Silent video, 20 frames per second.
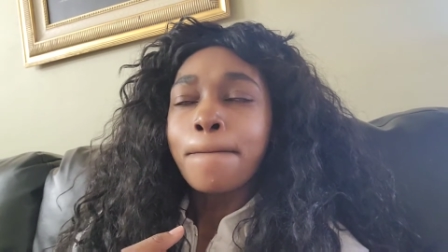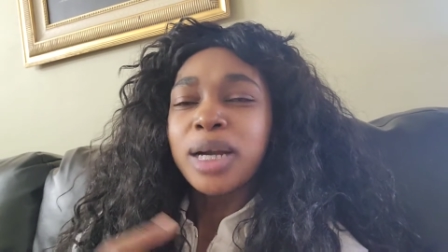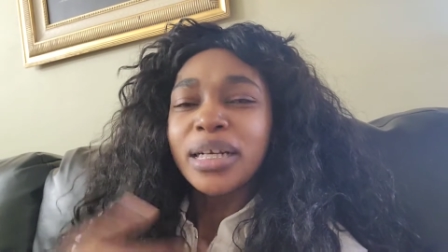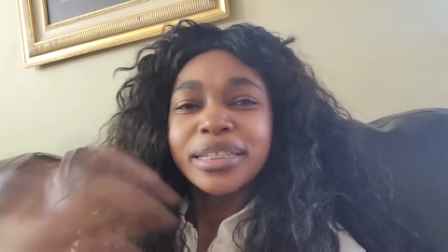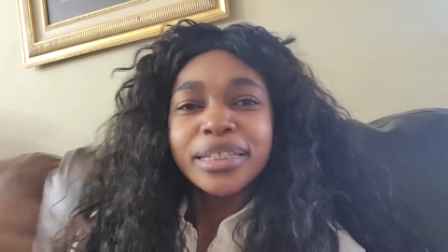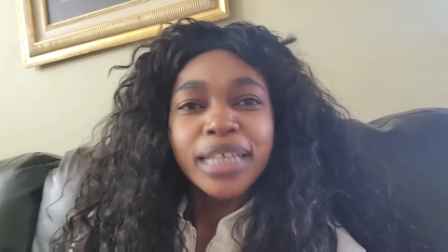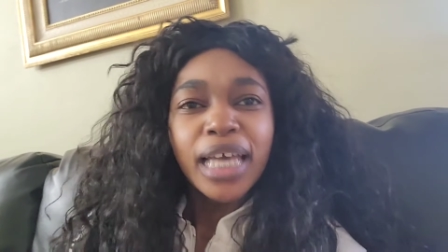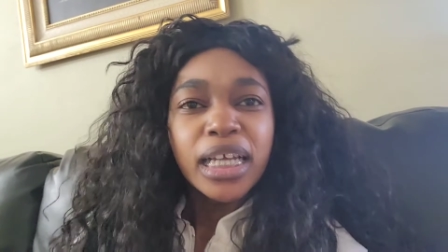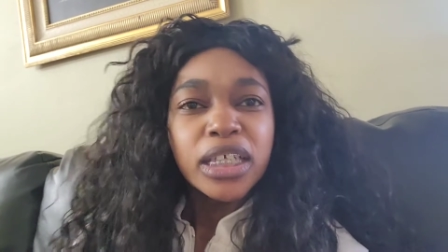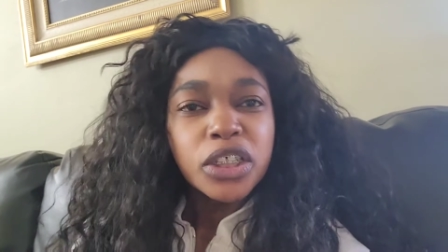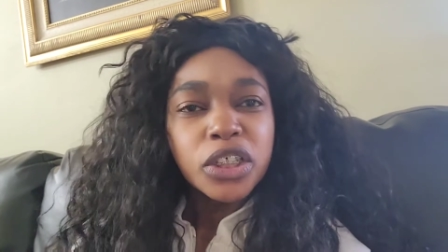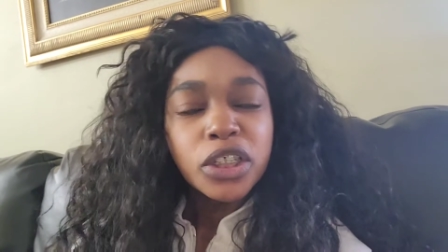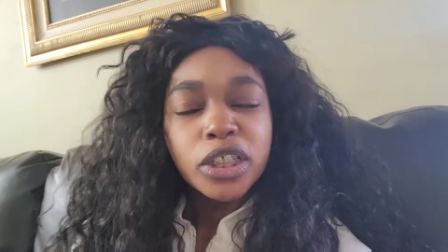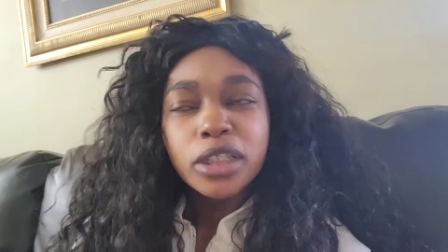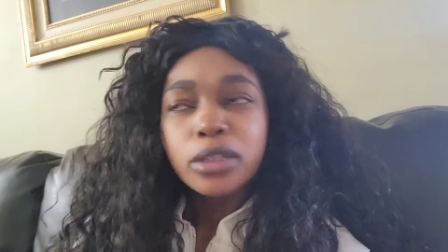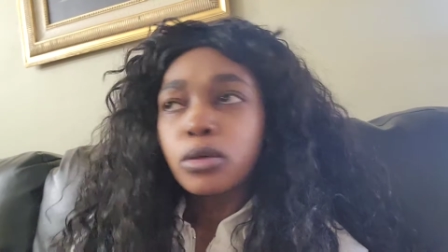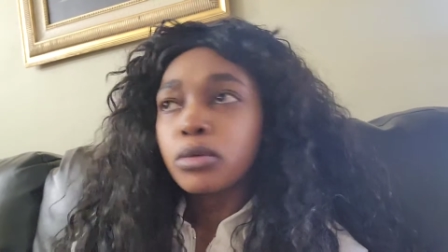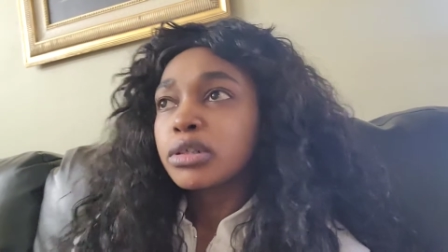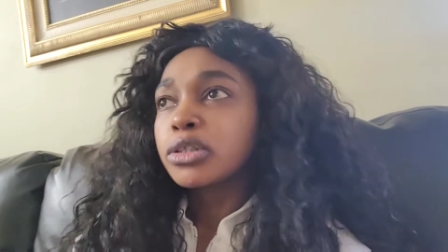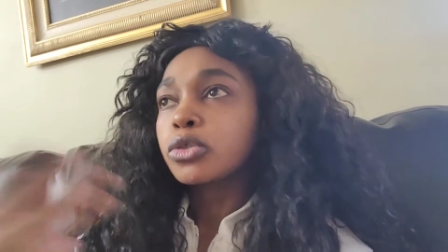
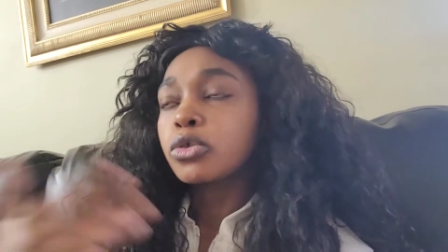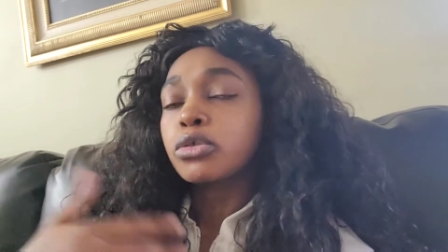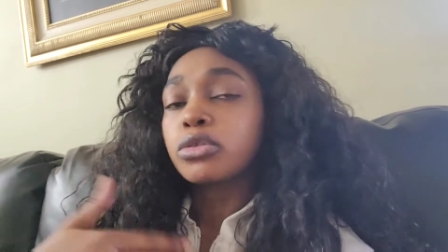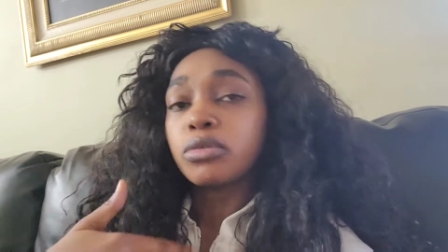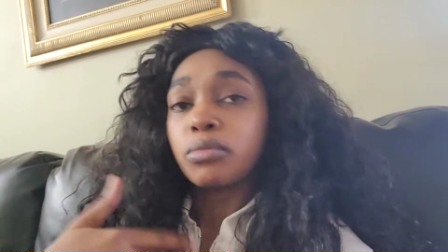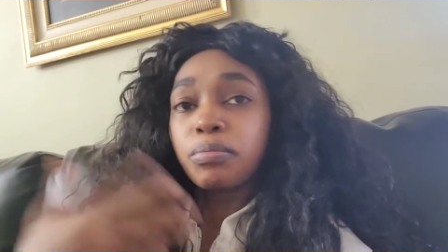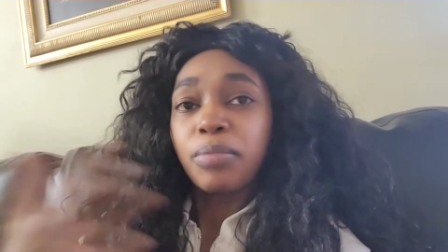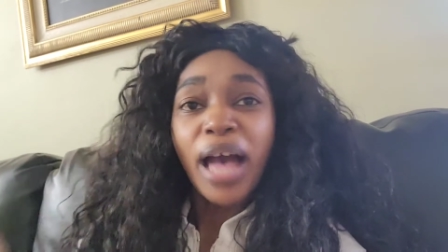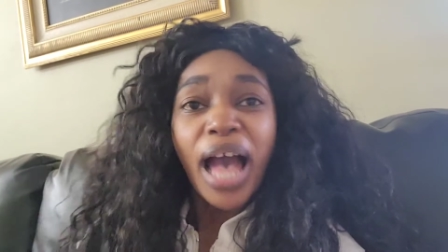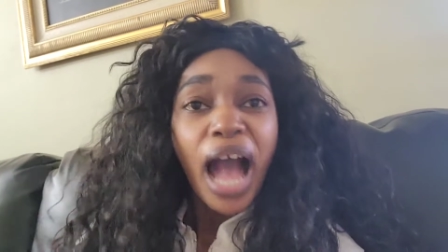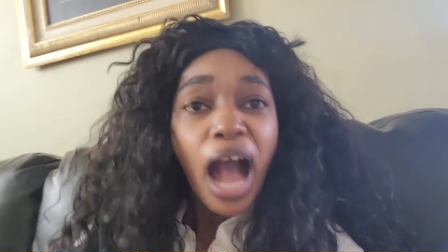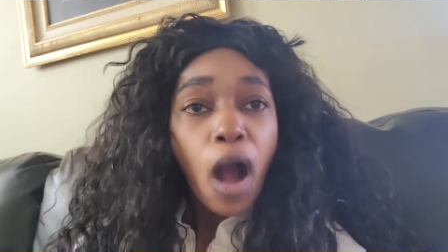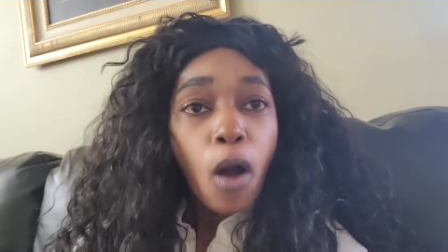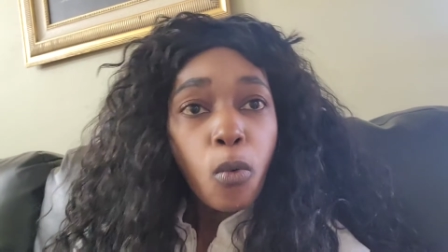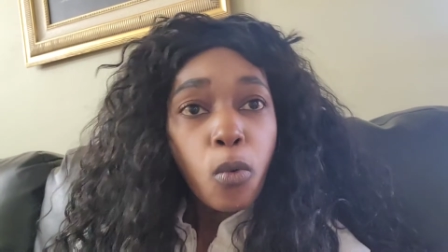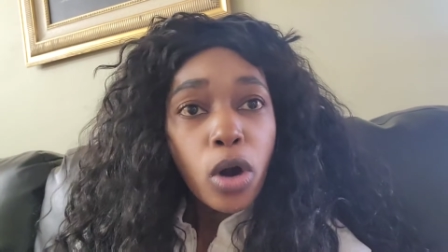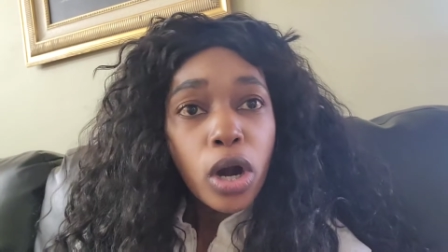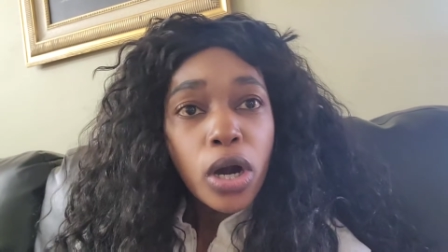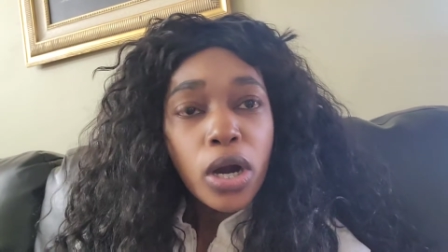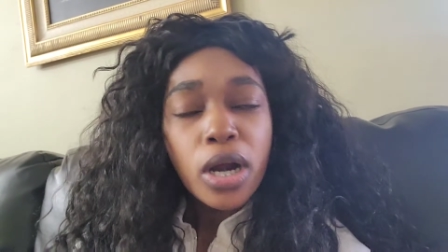protection or source of
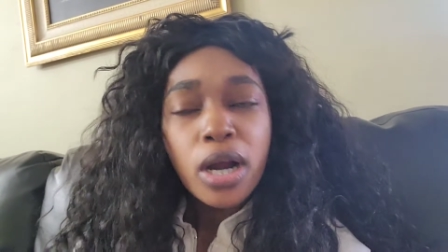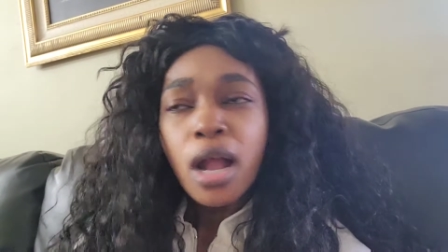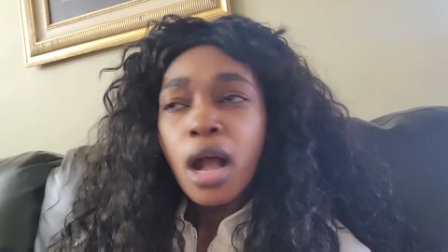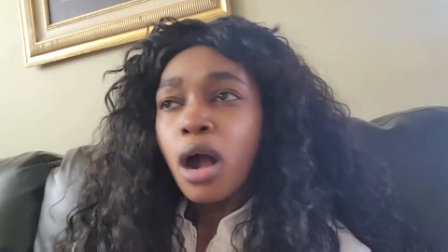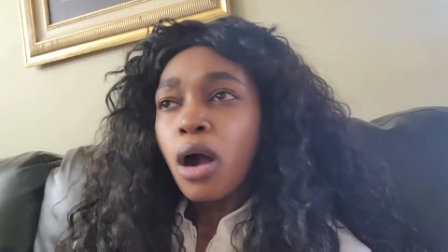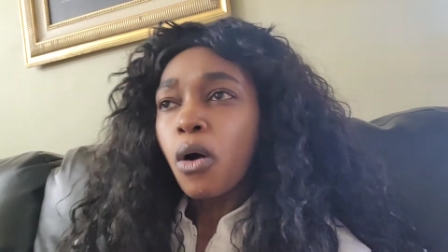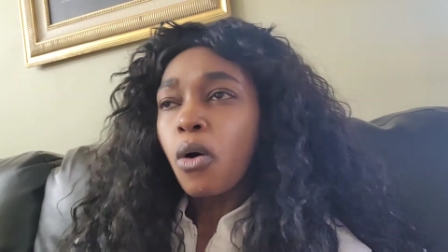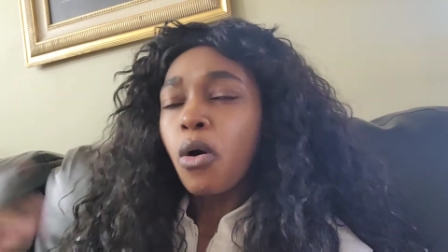power